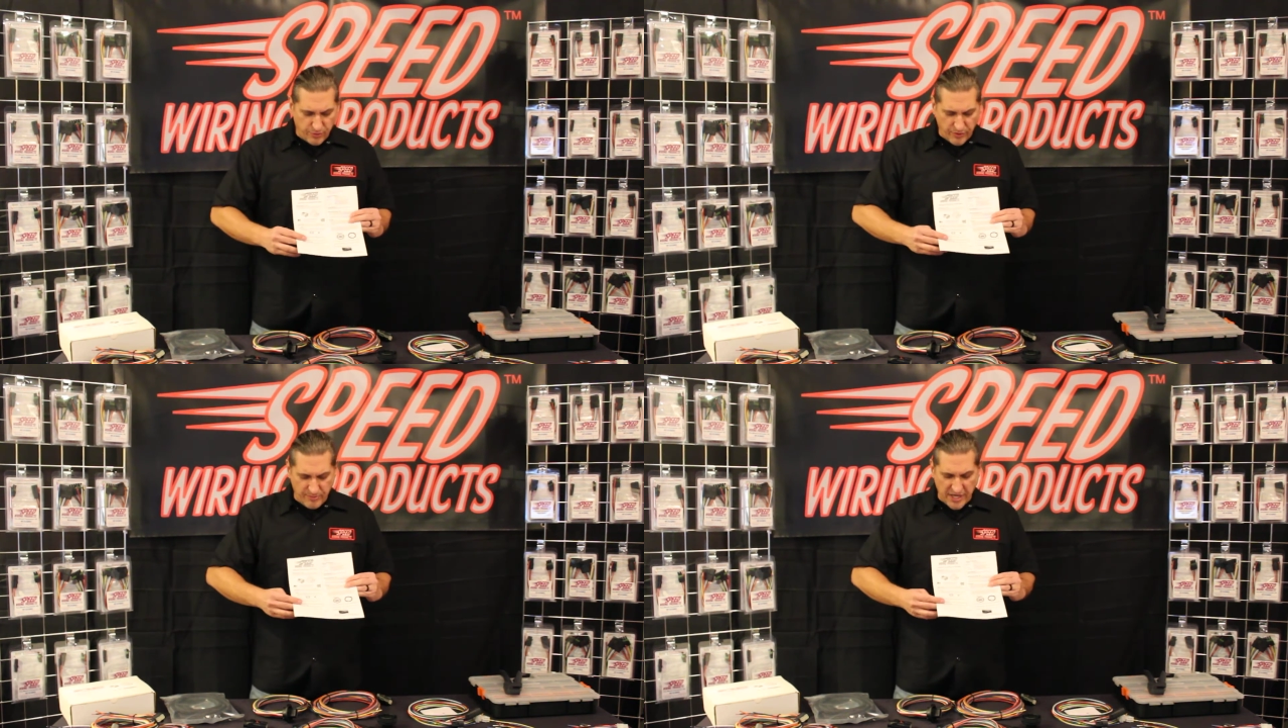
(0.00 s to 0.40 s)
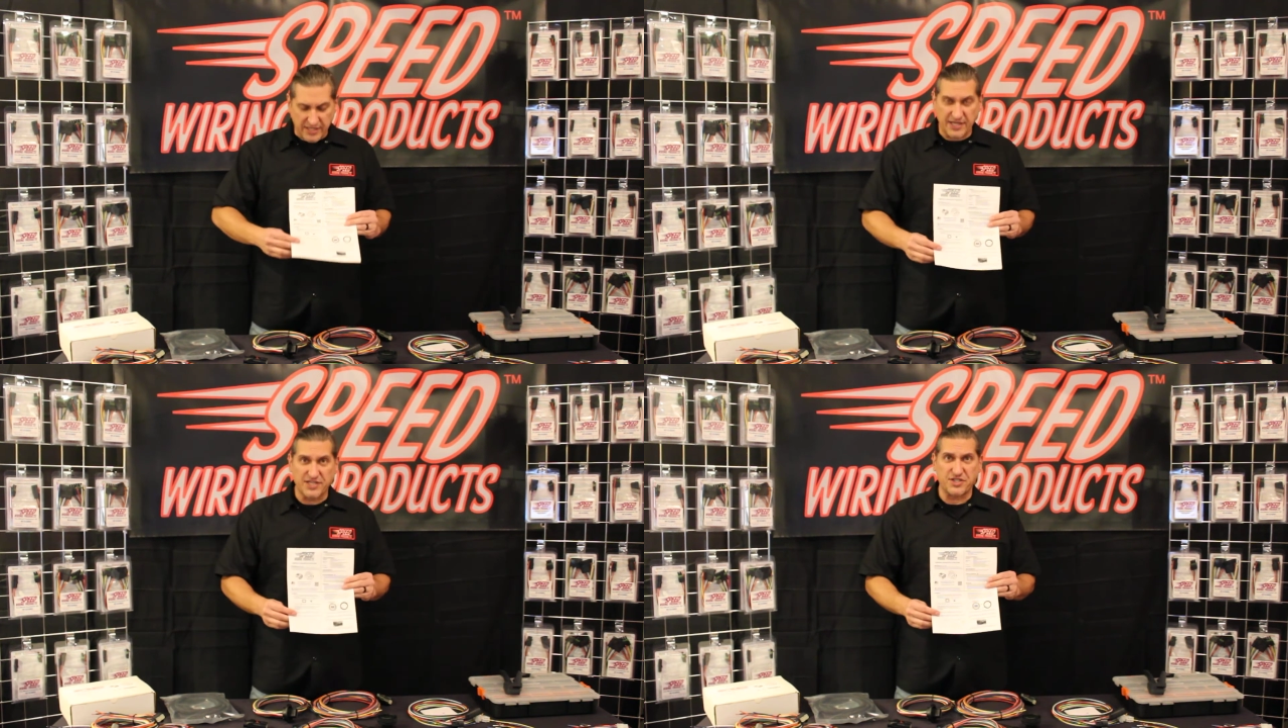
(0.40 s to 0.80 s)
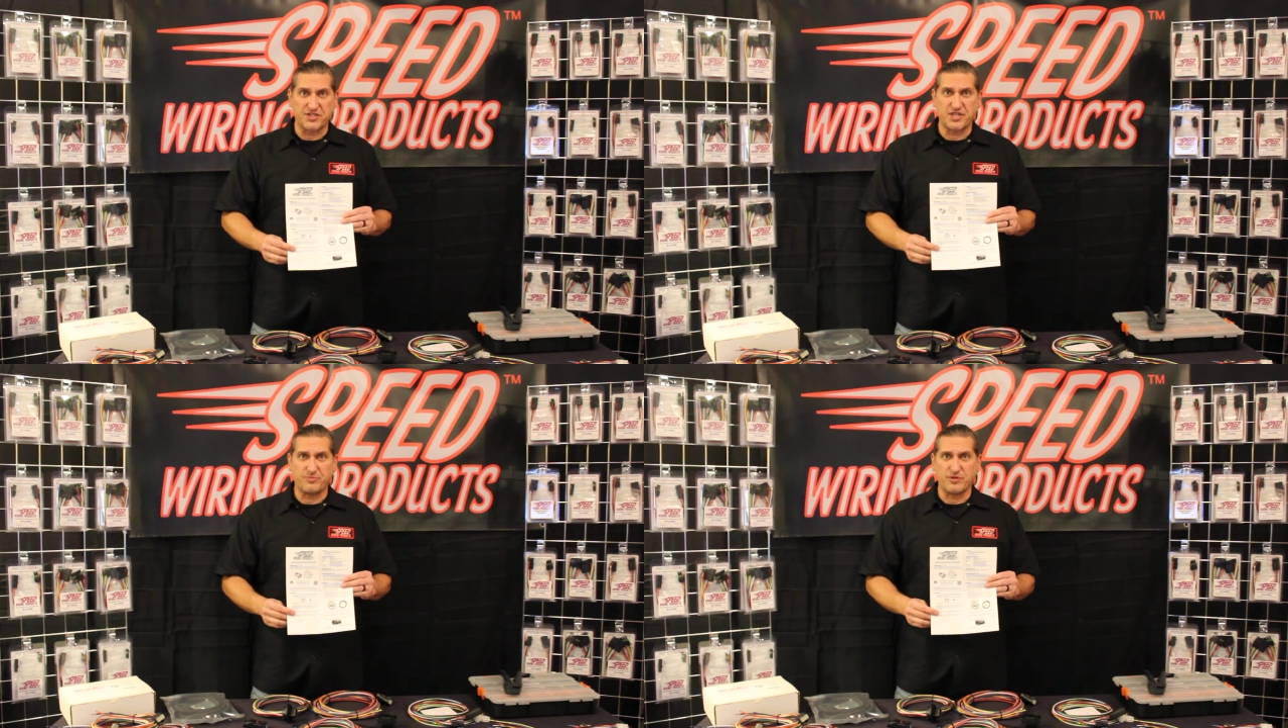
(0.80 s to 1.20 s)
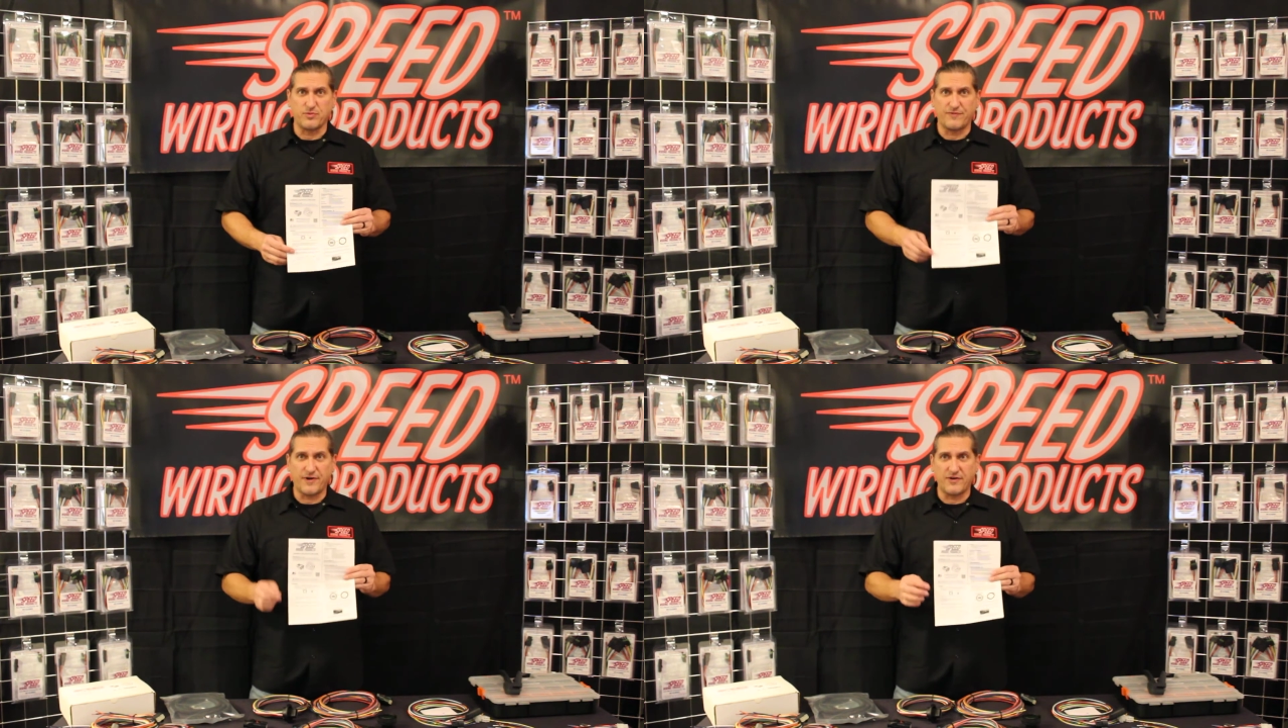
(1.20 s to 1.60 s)
We make it nice and simple.
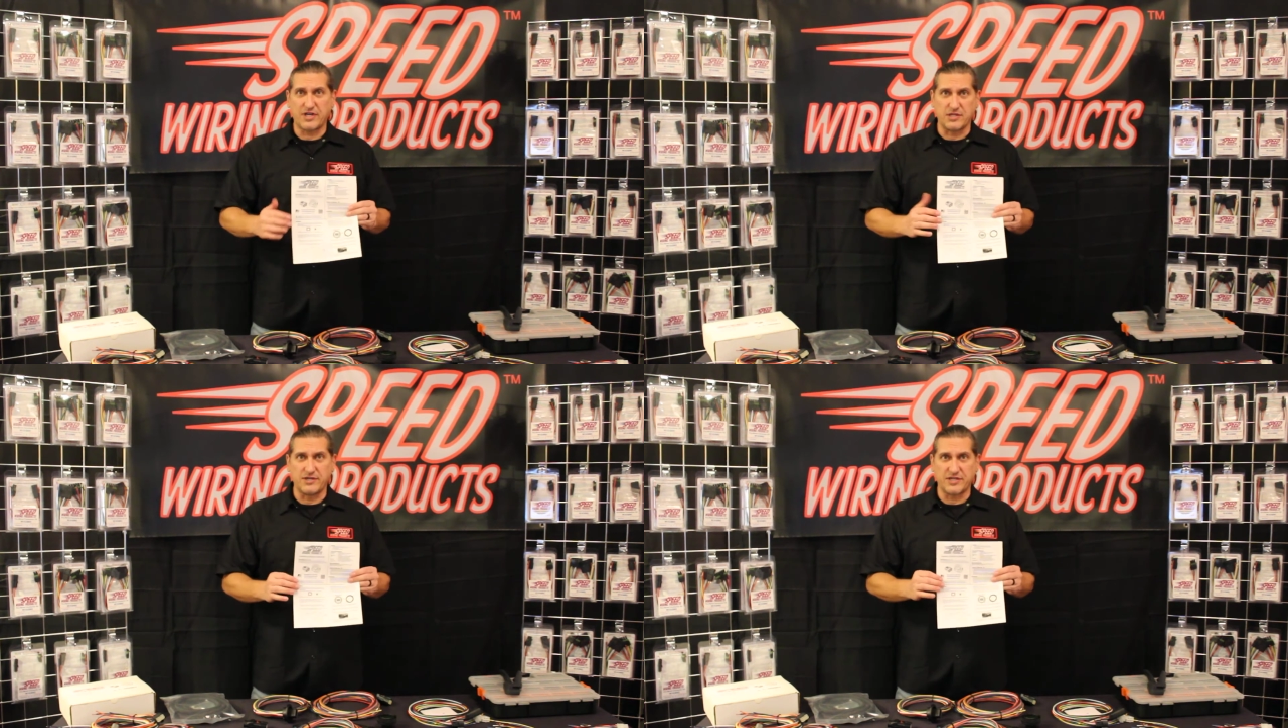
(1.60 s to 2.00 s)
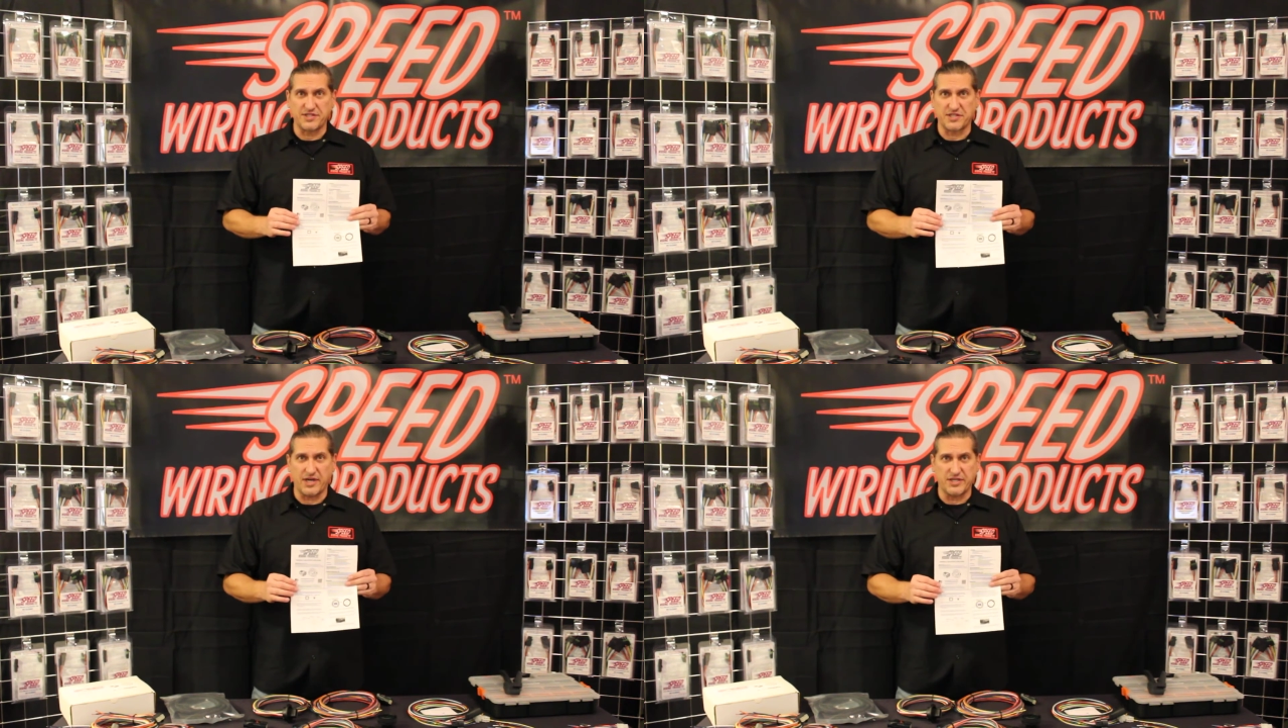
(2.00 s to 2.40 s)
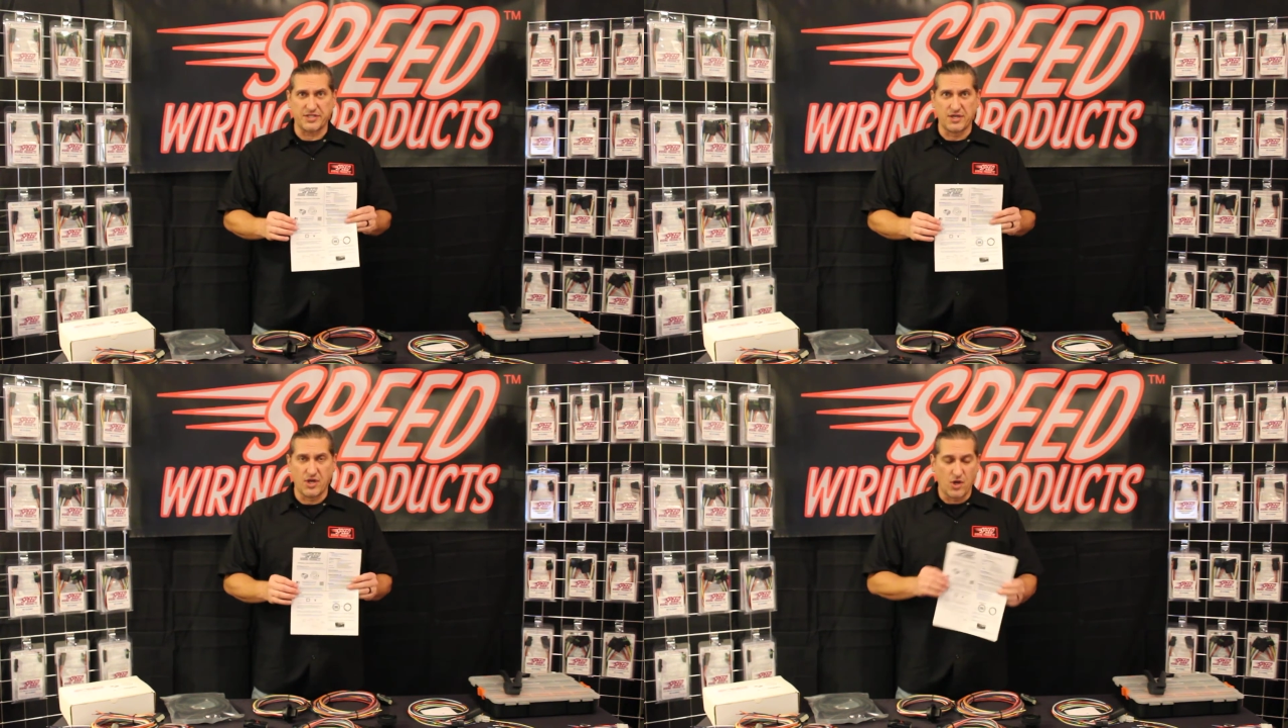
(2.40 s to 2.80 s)
We're very clear and concise.